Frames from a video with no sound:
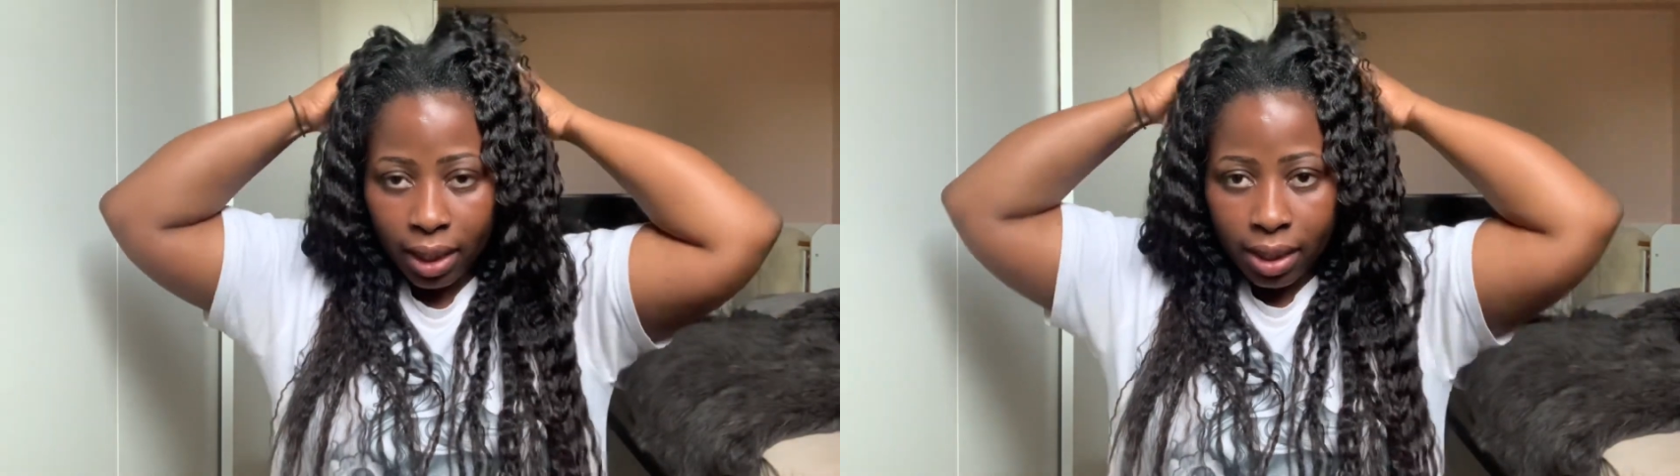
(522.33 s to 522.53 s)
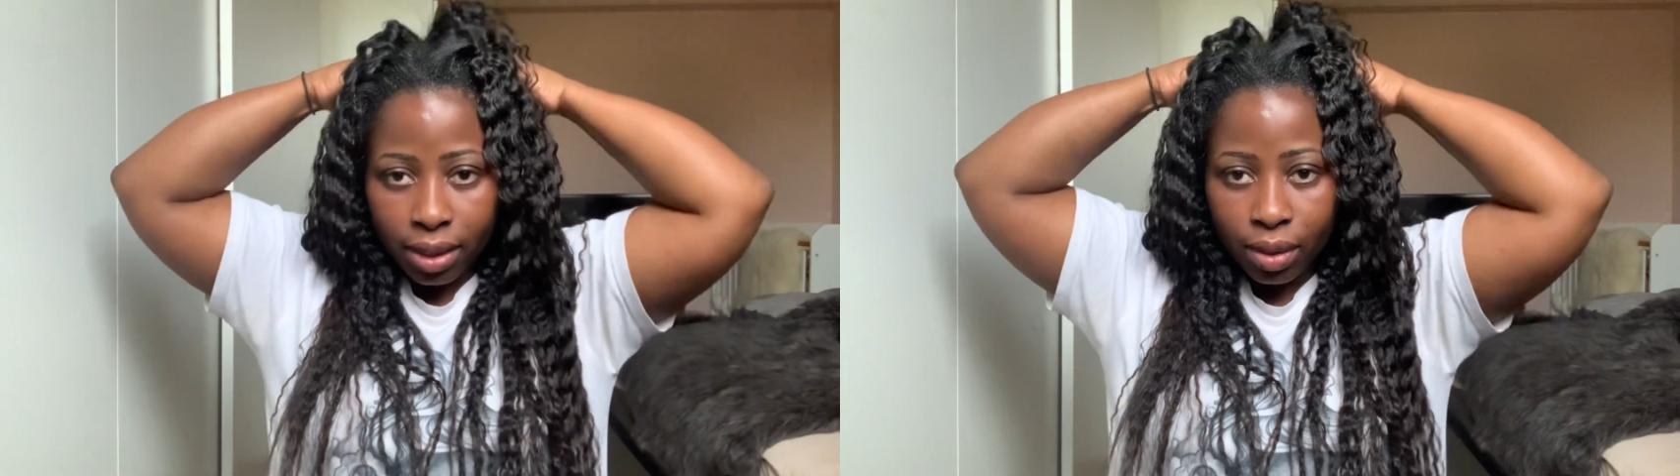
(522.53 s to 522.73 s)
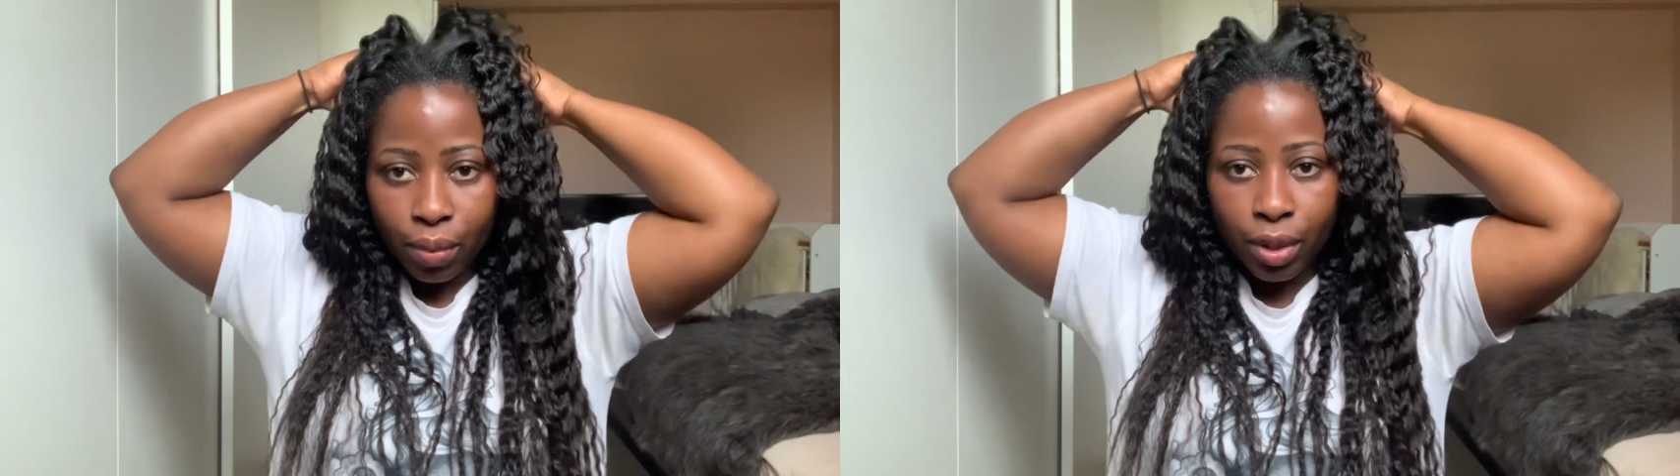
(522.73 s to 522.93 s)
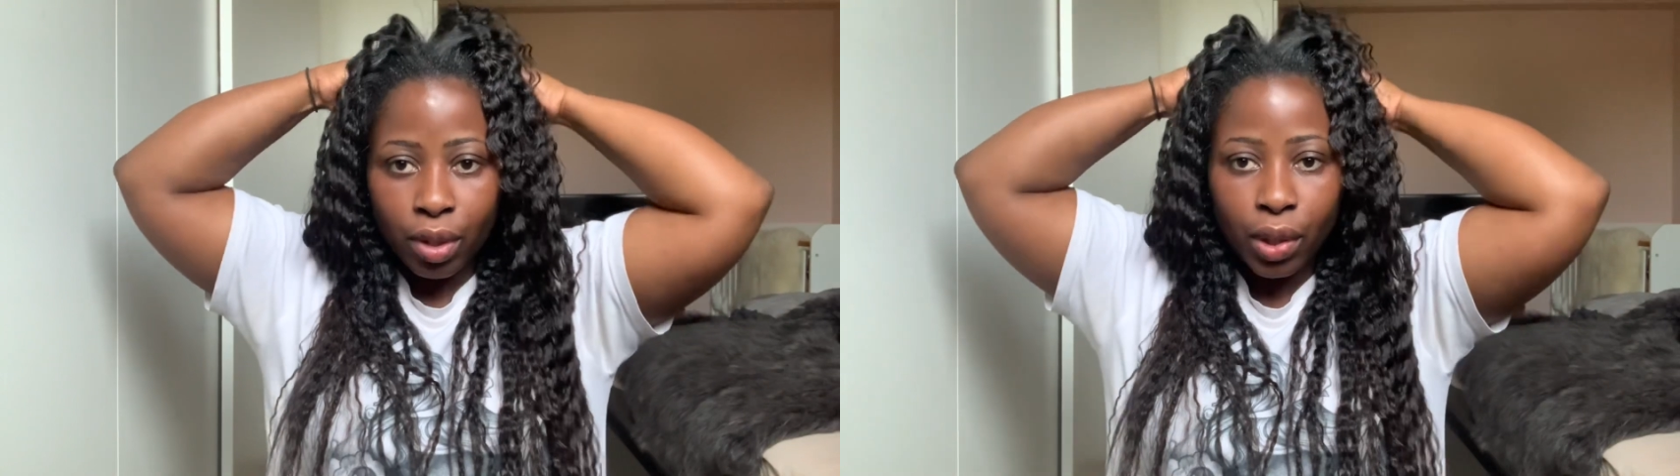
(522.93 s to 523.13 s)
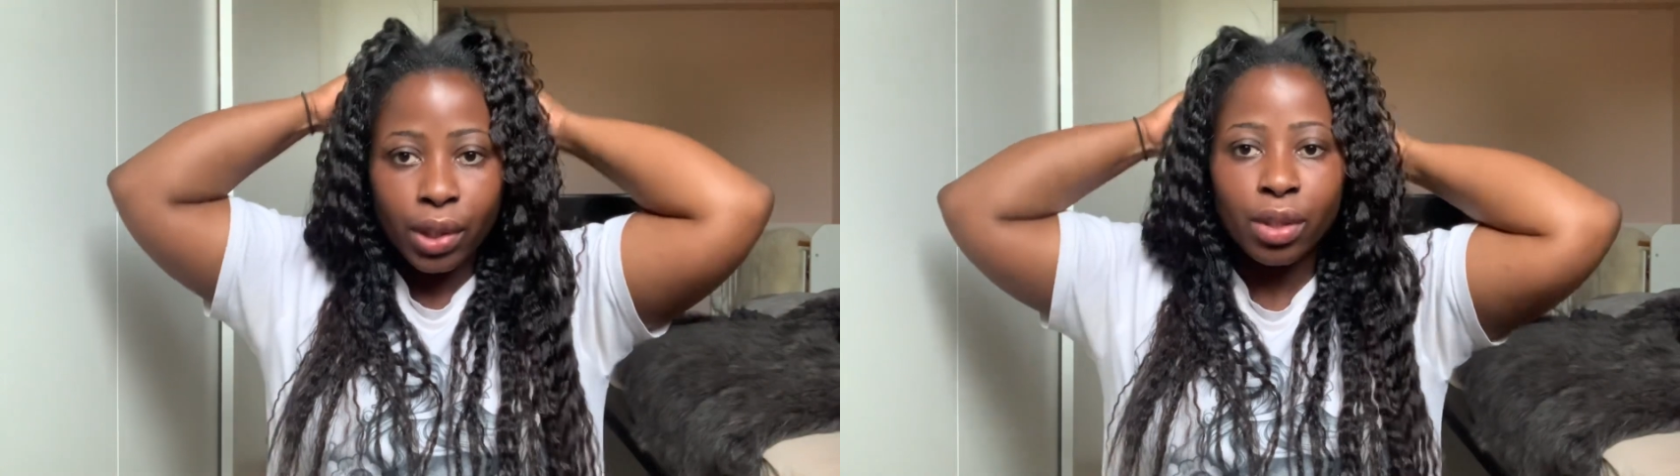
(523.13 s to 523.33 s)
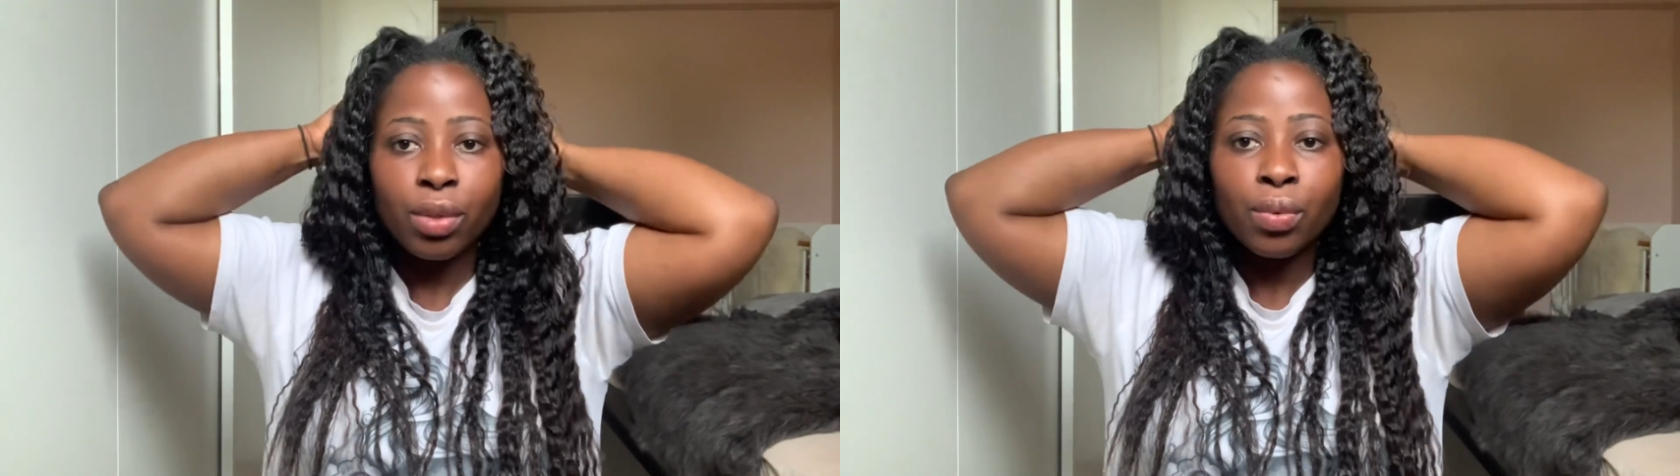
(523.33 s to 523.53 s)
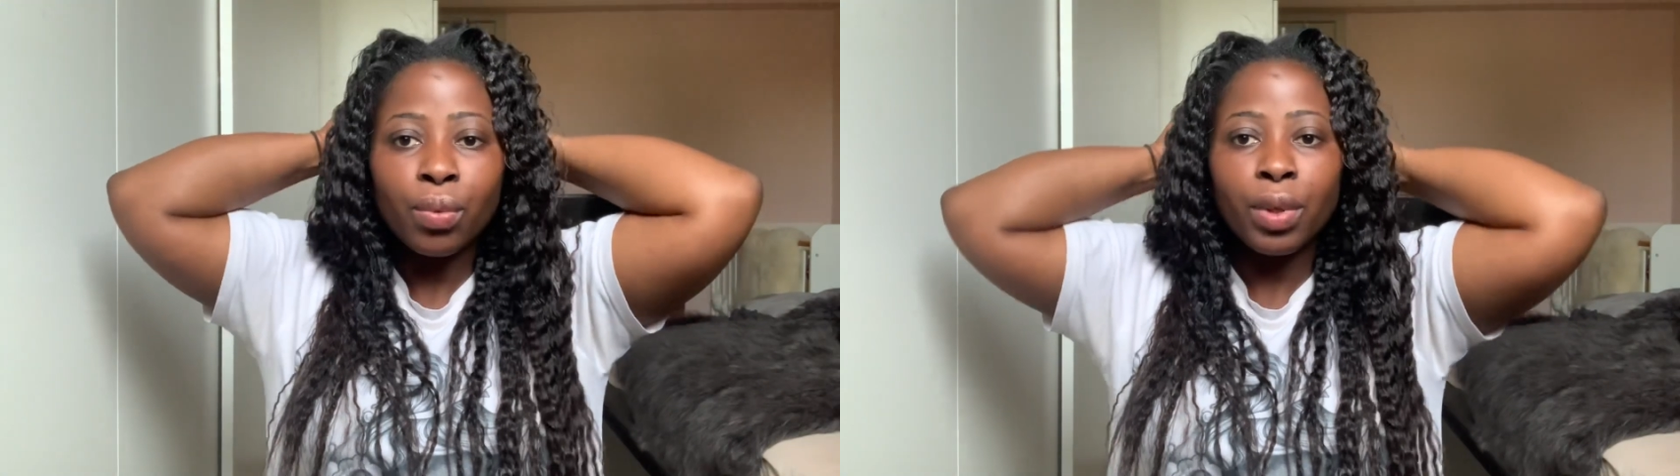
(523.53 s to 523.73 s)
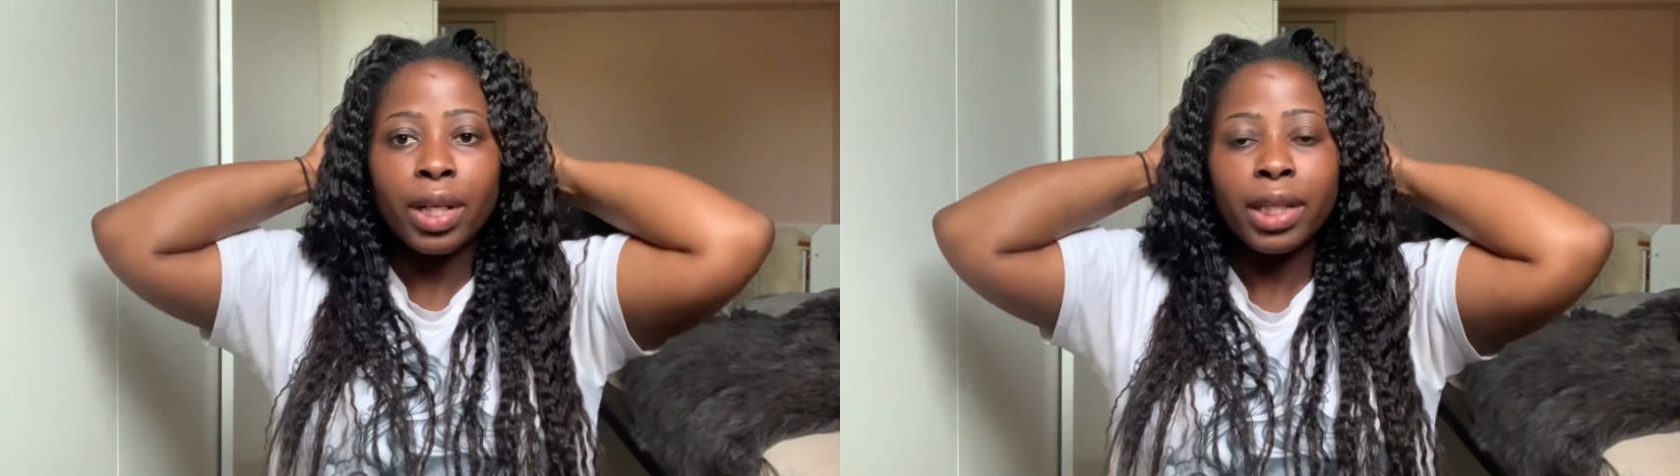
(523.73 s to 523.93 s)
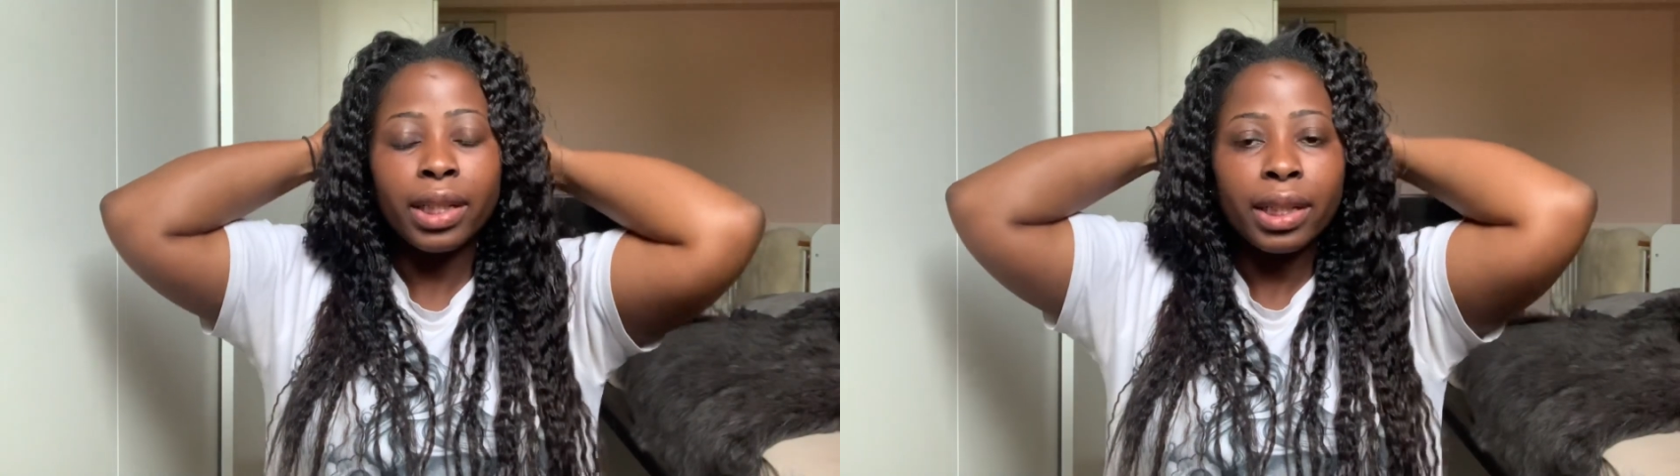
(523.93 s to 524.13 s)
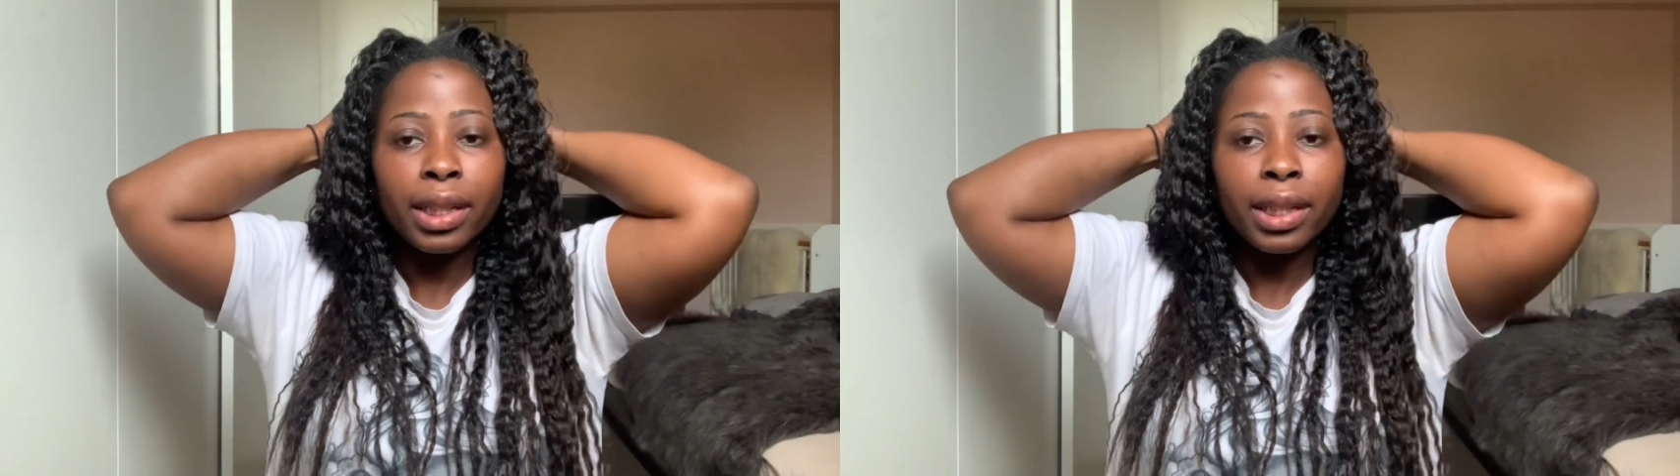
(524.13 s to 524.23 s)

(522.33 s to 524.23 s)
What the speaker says: So we're going to really